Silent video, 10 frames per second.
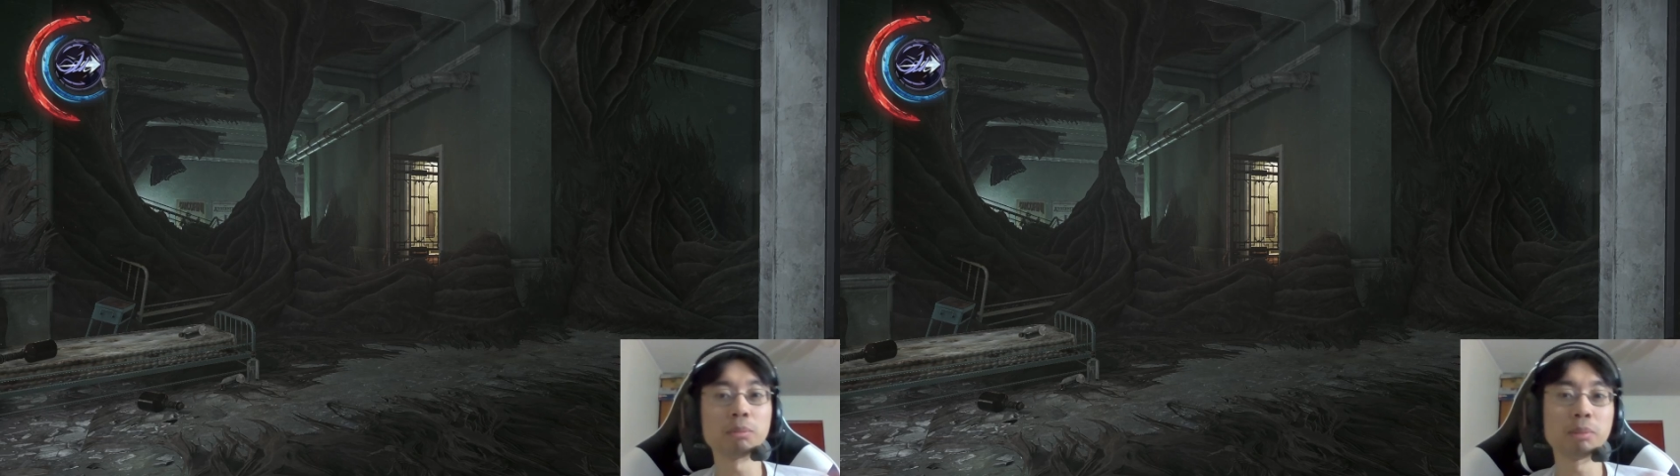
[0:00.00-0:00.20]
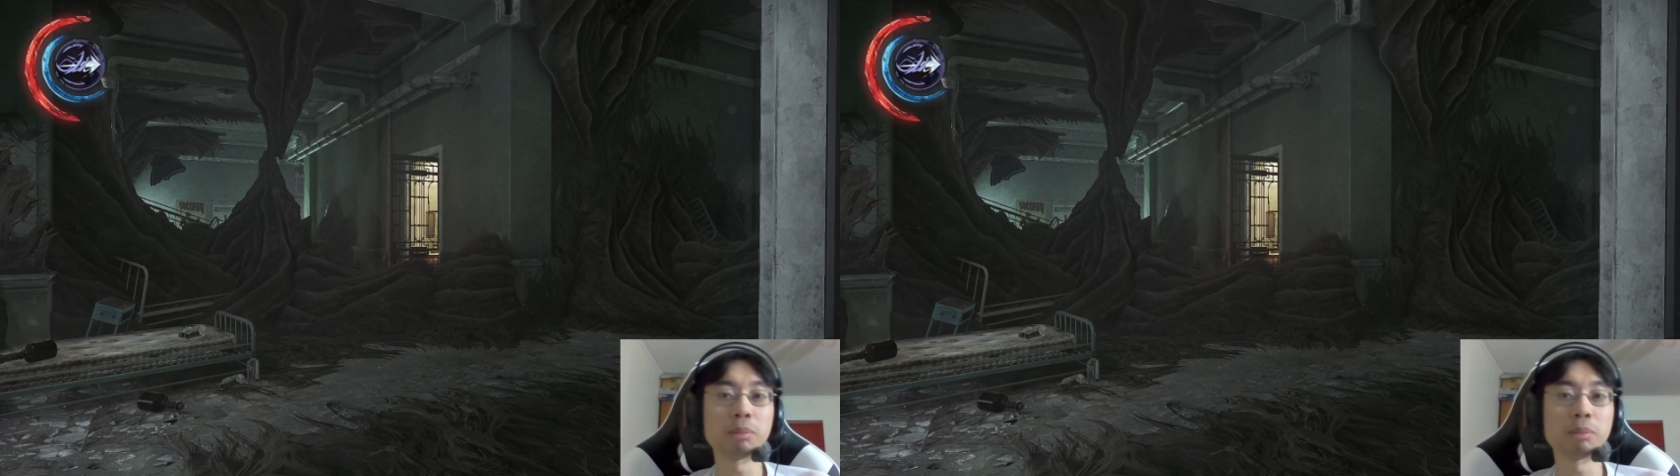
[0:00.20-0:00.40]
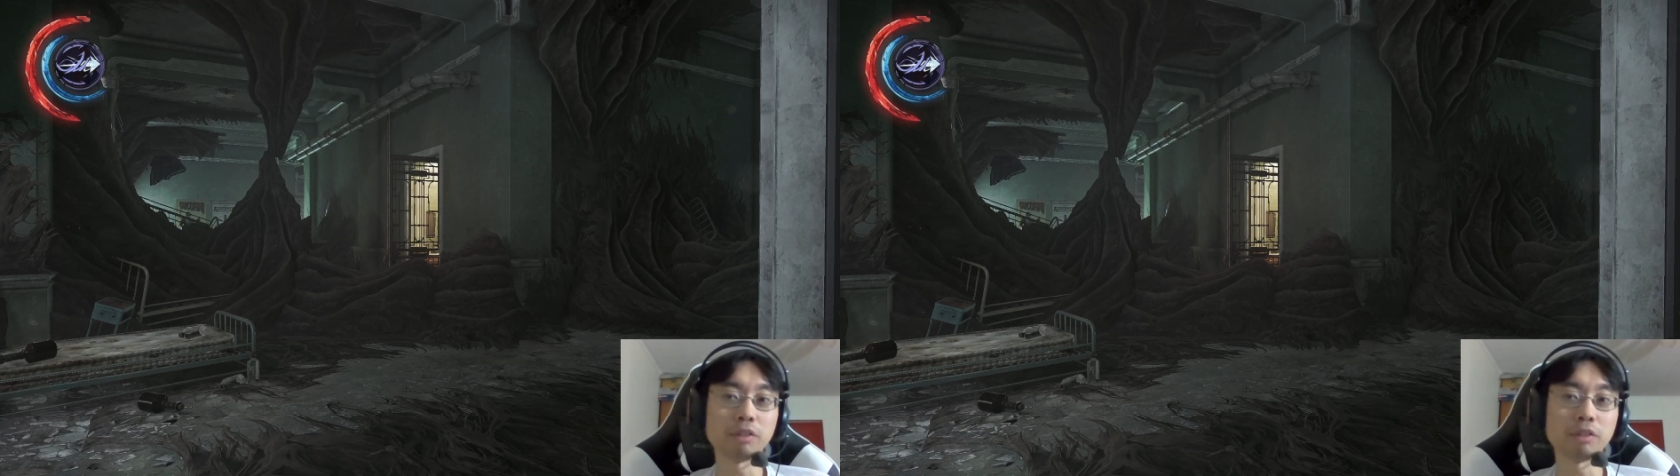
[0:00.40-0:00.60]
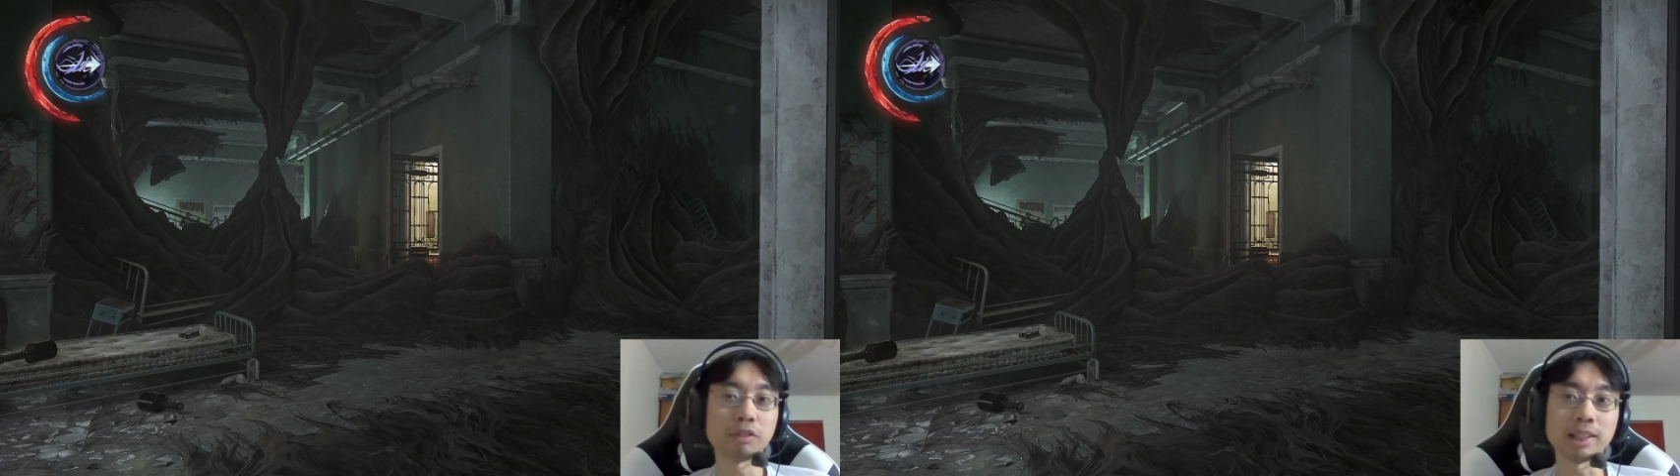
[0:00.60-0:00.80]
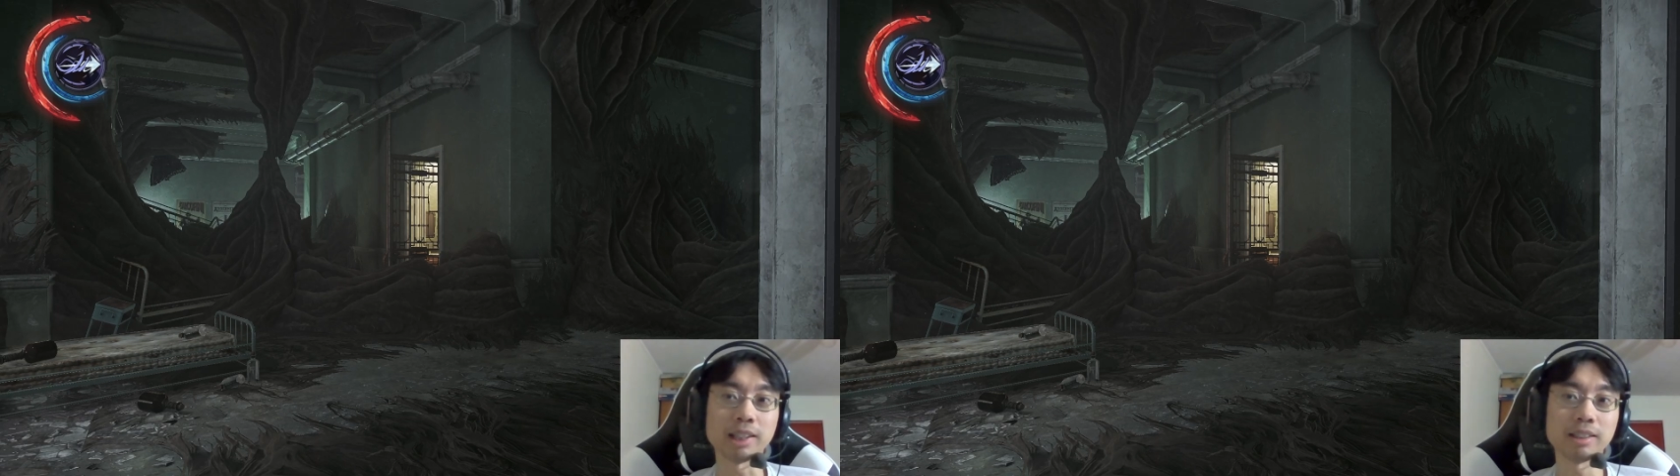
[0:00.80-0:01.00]

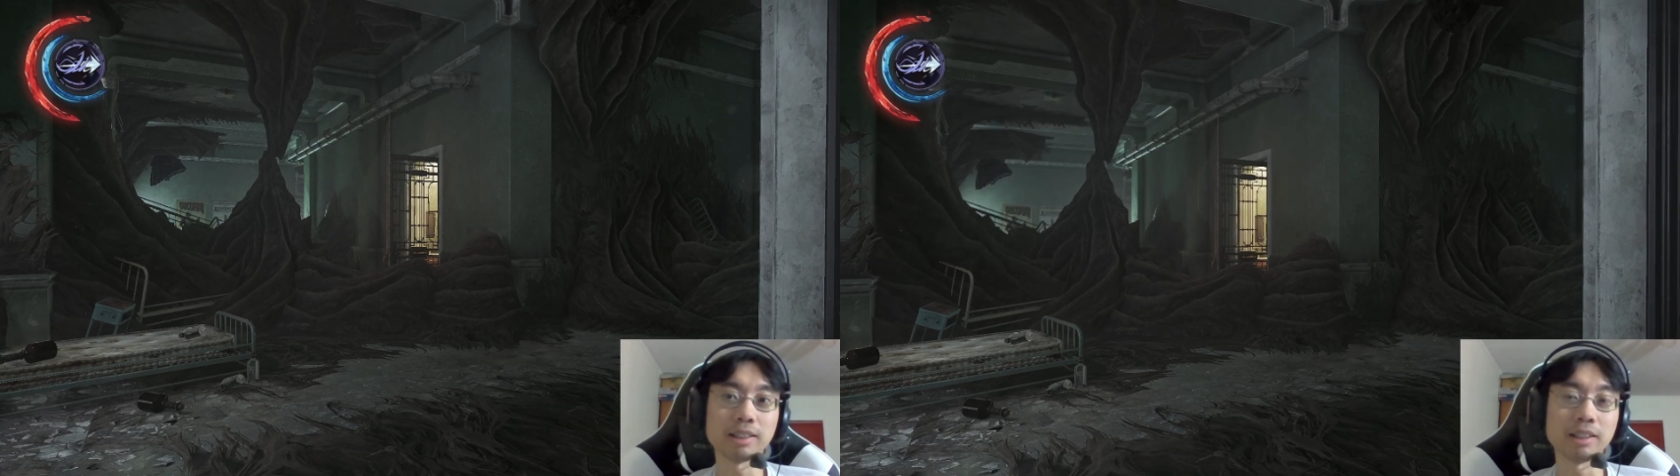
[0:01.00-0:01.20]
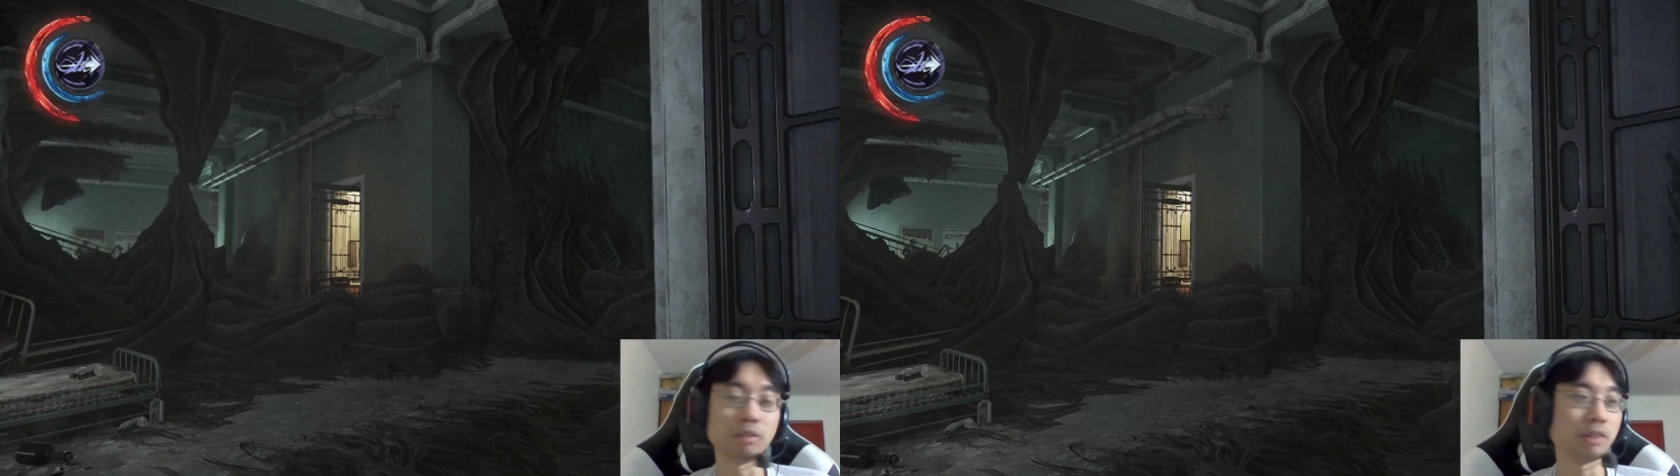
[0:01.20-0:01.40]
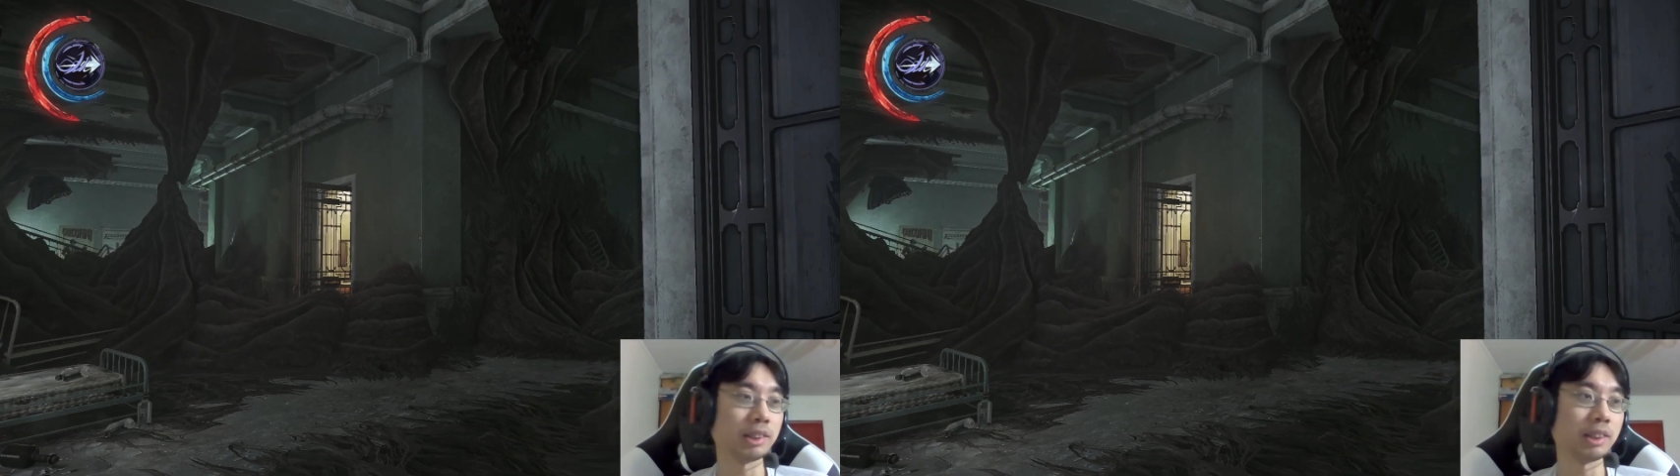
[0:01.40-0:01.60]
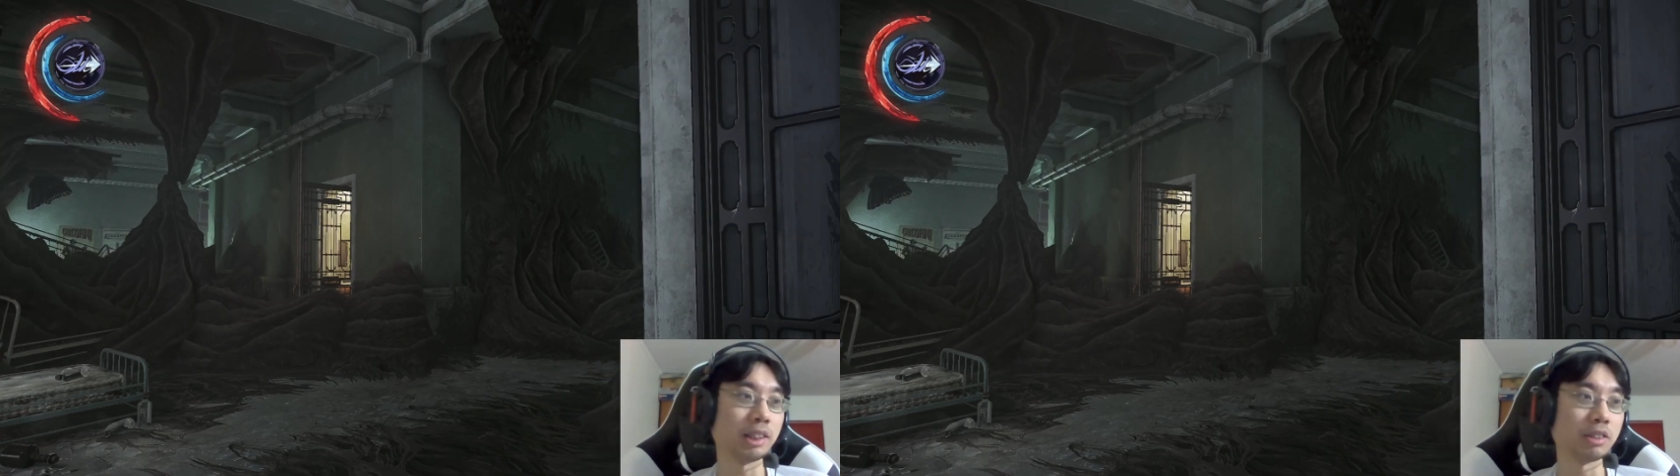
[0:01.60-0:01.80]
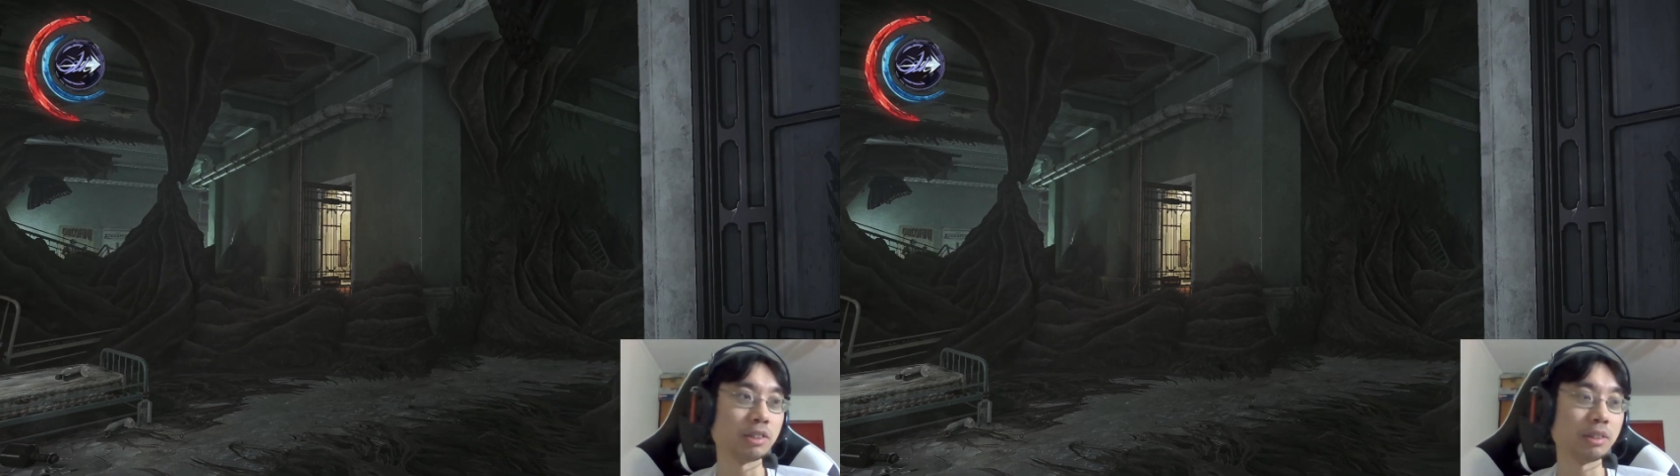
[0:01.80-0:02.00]
bloodfly
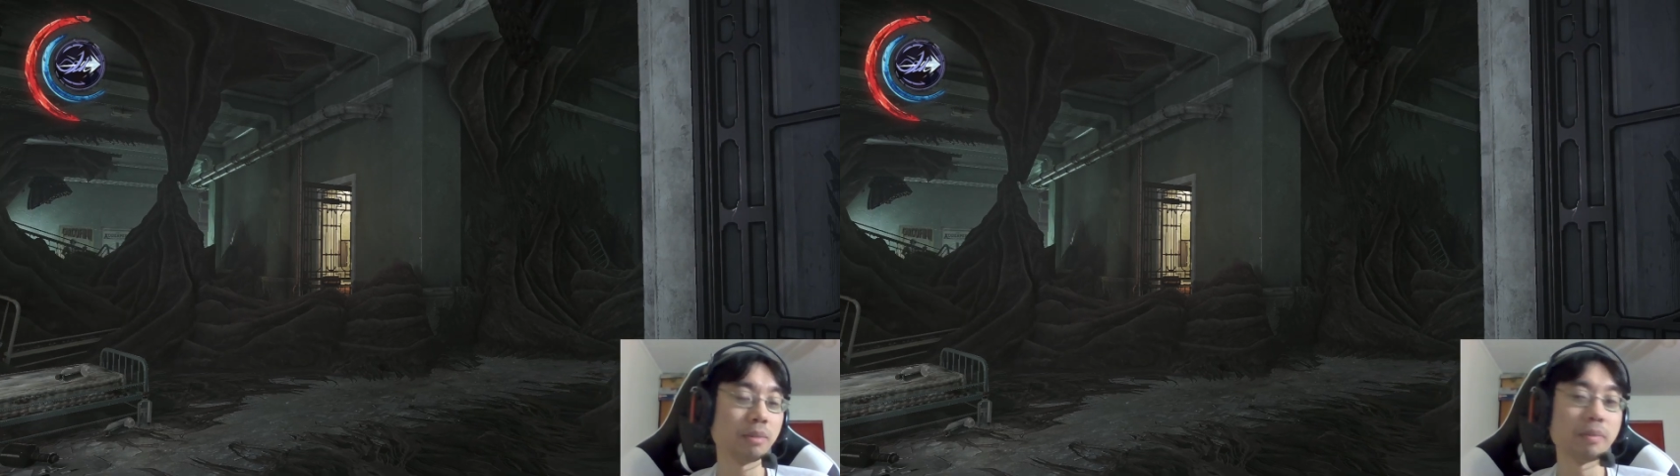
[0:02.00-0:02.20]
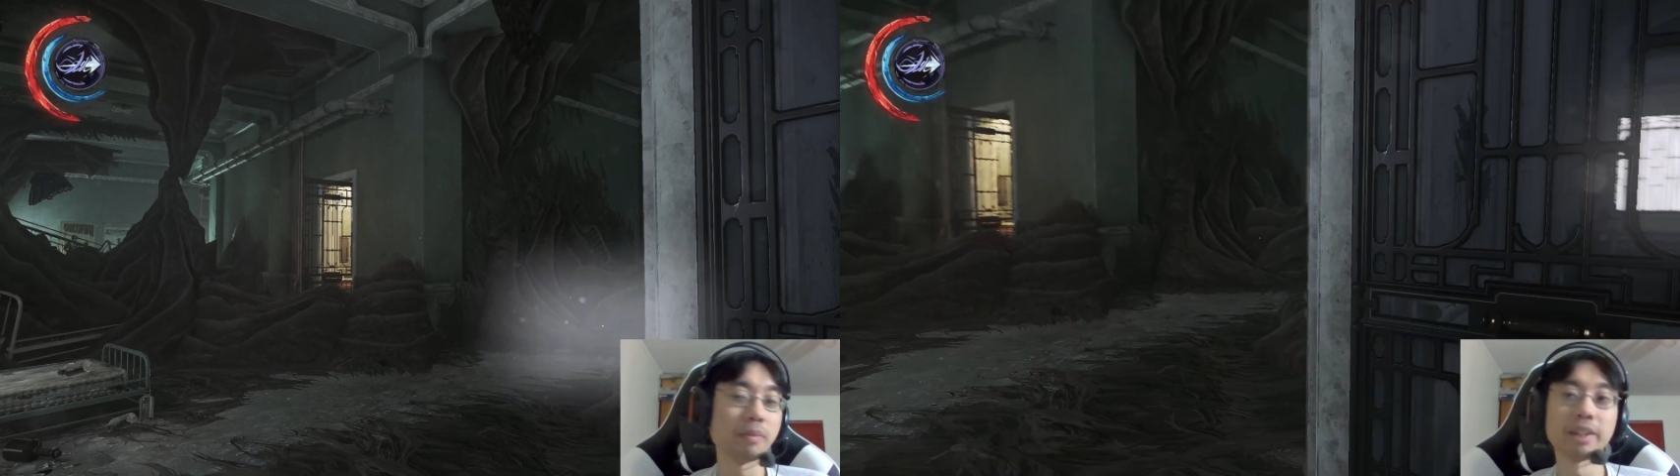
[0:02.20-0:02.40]
infestation.